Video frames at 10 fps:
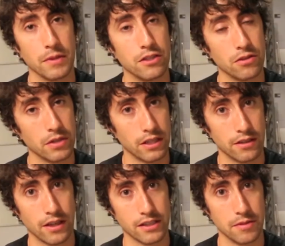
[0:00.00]
I've been doing
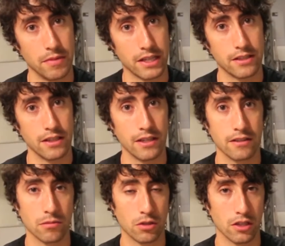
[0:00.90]
is actually mixing in
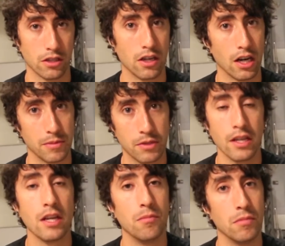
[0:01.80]
some cooked carbs,
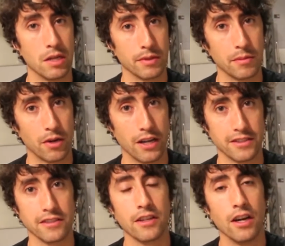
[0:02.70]
minimally
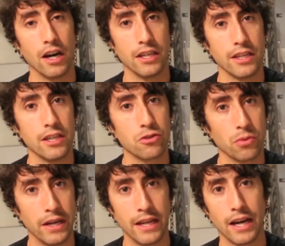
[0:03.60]
processed, on days
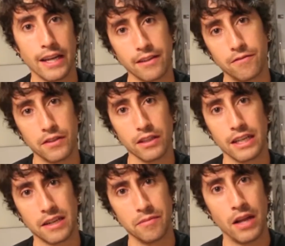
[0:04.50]
when I feel
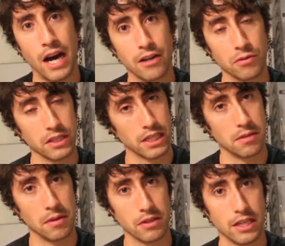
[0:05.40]
like I'm not really going
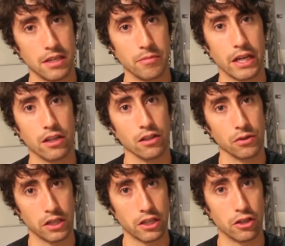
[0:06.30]
to be able to hit my
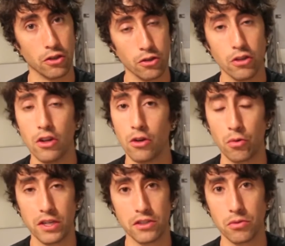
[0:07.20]
caloric goal,
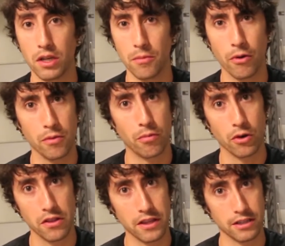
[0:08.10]
which is one of the more
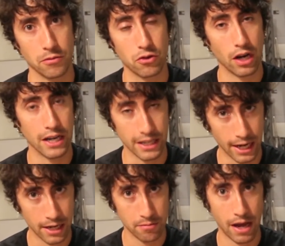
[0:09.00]
important things. I'm trying to
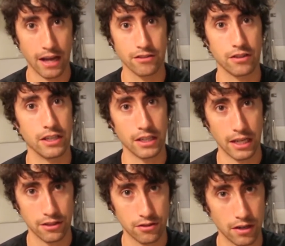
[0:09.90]
gain mass, trying to
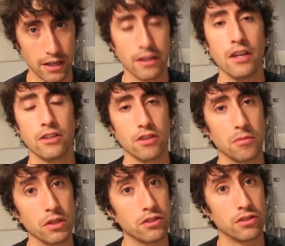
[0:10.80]
gain strength. So
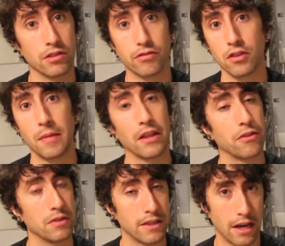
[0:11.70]
I'm really shooting for
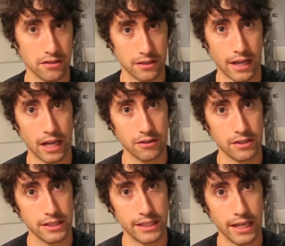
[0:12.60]
about 3,000
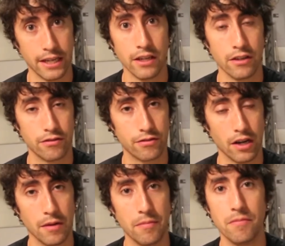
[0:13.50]
calories a day
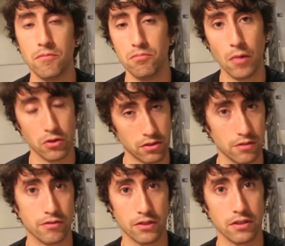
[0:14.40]
from mostly
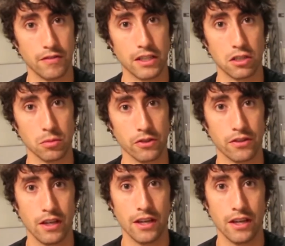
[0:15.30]
fruits and vegetables.